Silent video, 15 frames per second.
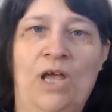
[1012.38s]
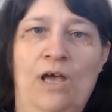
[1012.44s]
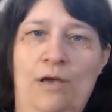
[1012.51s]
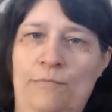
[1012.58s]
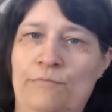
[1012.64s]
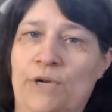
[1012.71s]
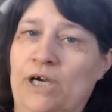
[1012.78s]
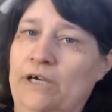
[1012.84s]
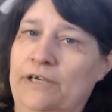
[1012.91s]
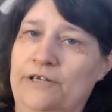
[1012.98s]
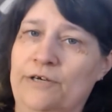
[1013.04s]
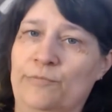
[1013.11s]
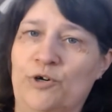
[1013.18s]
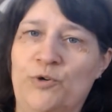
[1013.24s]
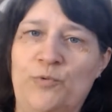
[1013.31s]
My
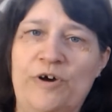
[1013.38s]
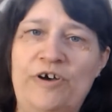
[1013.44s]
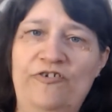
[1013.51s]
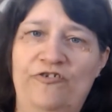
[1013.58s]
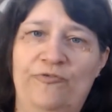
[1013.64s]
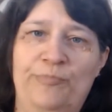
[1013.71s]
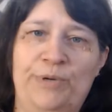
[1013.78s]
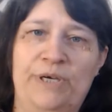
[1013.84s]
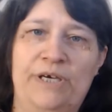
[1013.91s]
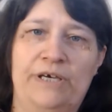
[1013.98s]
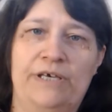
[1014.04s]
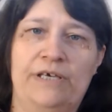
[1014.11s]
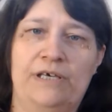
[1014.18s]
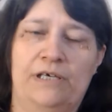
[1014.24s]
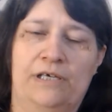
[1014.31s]
number 12 pick
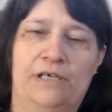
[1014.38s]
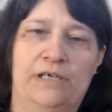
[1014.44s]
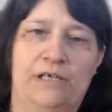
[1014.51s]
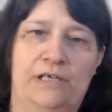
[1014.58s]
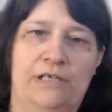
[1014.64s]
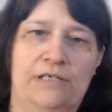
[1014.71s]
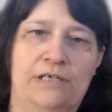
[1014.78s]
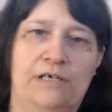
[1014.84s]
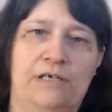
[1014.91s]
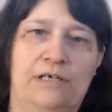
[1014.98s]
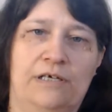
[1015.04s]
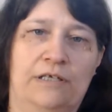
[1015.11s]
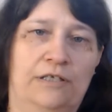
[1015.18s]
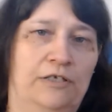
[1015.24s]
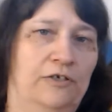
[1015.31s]
is a
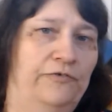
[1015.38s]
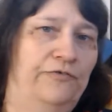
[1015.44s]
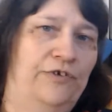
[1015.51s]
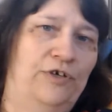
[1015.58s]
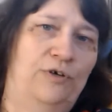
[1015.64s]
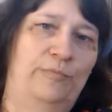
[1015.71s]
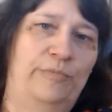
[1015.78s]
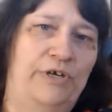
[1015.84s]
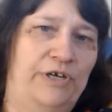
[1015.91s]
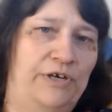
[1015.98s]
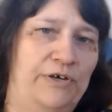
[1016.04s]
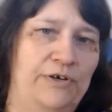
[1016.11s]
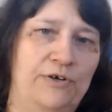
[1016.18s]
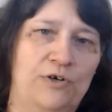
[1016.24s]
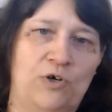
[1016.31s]
little film
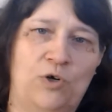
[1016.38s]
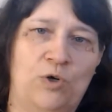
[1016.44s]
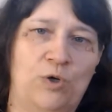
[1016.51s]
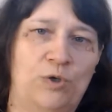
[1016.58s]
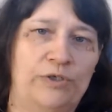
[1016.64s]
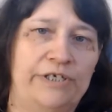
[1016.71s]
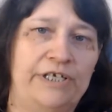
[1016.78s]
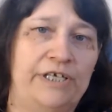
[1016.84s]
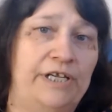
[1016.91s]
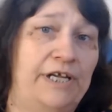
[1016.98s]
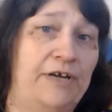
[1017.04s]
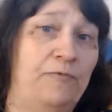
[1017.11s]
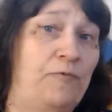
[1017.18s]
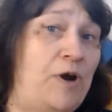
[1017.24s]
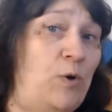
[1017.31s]
here called
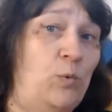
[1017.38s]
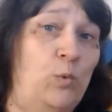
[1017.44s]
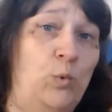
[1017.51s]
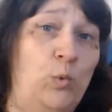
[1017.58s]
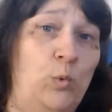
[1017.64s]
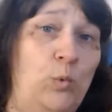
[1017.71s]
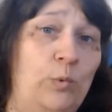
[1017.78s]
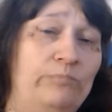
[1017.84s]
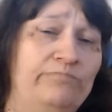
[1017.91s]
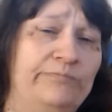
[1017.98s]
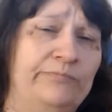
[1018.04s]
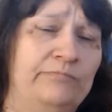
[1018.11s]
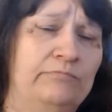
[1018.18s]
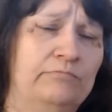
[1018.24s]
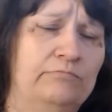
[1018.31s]
Eating Raoul,
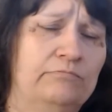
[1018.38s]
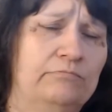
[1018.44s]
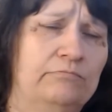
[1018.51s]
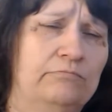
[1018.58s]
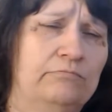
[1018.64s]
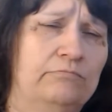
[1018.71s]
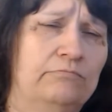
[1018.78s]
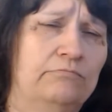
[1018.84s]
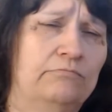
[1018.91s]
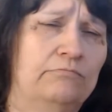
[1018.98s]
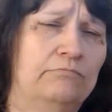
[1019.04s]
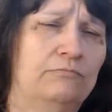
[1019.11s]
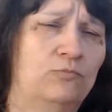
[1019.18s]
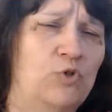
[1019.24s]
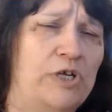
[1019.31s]

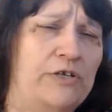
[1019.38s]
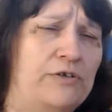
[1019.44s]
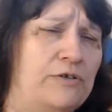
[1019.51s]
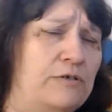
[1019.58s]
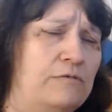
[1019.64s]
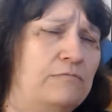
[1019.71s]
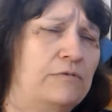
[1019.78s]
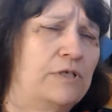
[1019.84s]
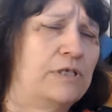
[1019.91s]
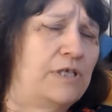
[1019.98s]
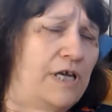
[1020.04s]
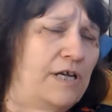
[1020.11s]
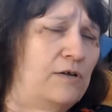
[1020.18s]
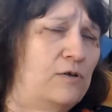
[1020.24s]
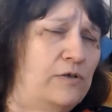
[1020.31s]
which the
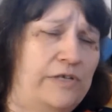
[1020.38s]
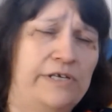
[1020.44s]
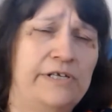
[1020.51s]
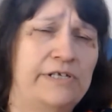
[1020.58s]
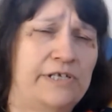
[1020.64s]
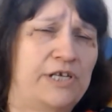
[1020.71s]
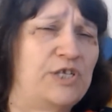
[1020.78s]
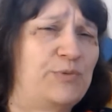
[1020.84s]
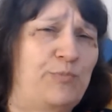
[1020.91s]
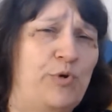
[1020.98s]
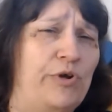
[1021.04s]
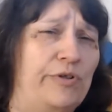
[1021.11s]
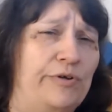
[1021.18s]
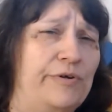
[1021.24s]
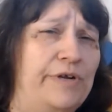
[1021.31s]
title is a
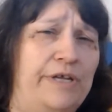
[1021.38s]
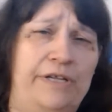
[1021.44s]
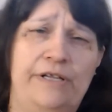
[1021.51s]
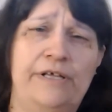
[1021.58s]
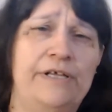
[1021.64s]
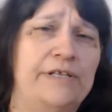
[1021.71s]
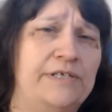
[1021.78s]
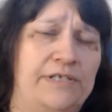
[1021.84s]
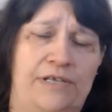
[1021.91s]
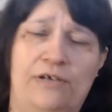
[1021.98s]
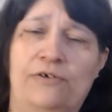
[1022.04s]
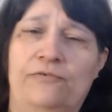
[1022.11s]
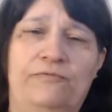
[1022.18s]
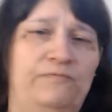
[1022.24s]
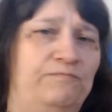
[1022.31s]
spoiler in itself.
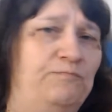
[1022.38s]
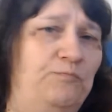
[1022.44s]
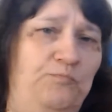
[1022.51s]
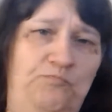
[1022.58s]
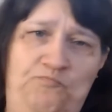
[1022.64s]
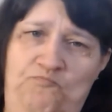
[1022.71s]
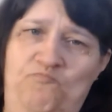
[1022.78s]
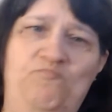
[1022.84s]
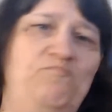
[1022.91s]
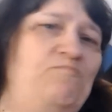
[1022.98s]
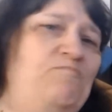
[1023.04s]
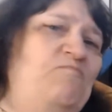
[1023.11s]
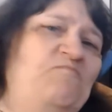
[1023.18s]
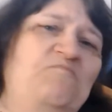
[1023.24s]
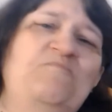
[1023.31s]

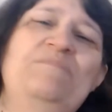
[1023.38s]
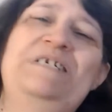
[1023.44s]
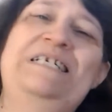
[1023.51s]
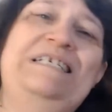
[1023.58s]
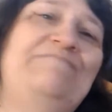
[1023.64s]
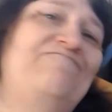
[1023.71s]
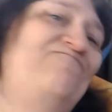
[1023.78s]
But,